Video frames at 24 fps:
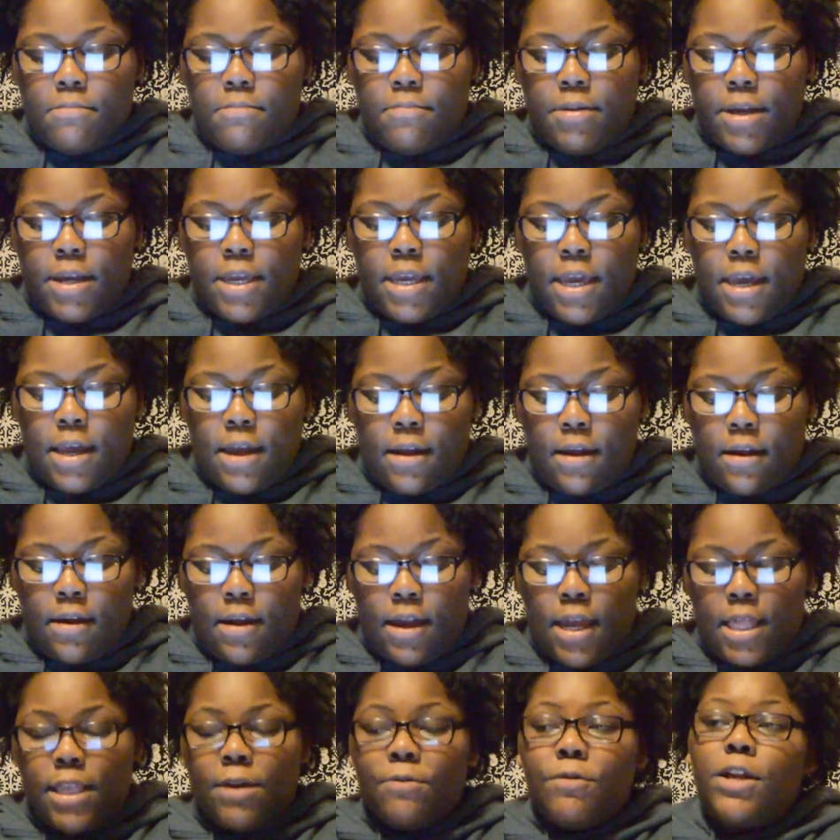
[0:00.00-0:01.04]
But yeah,
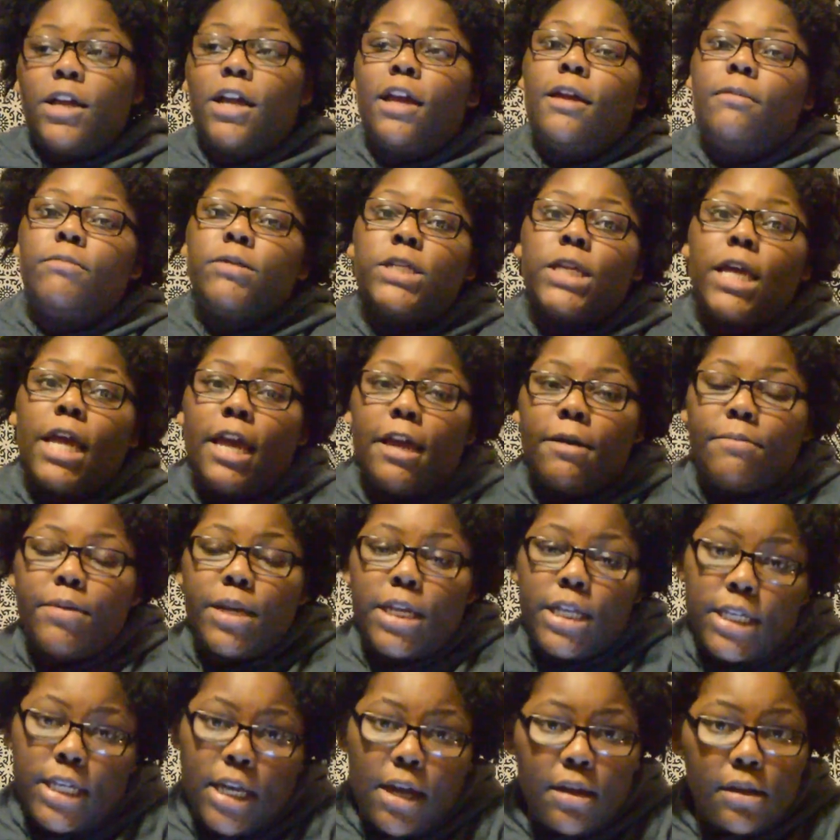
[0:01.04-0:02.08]
and then when it came to
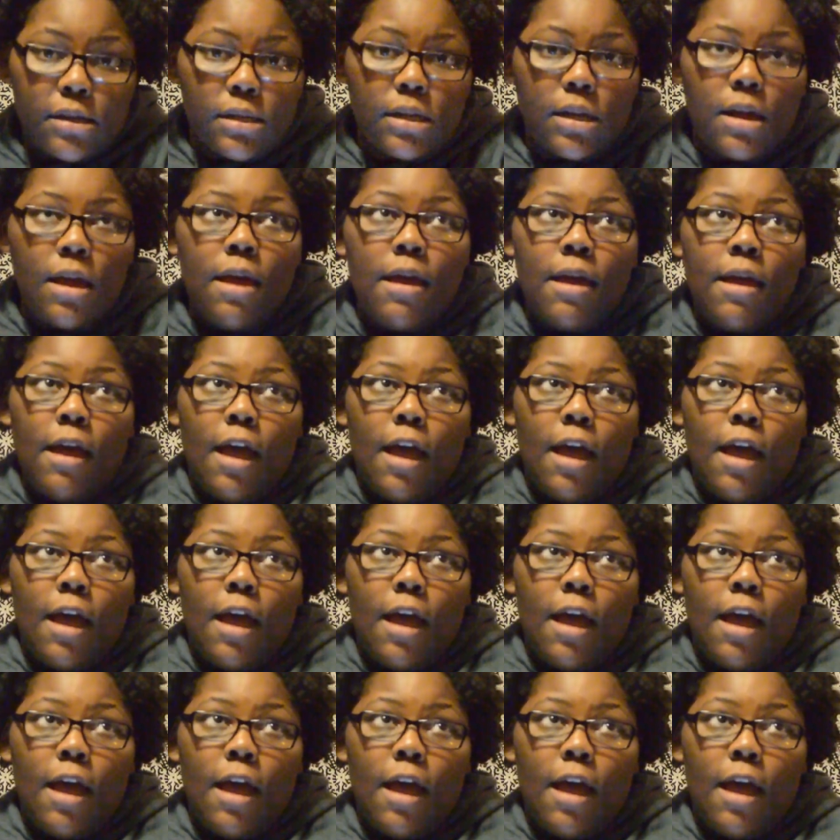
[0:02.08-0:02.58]
AP tests,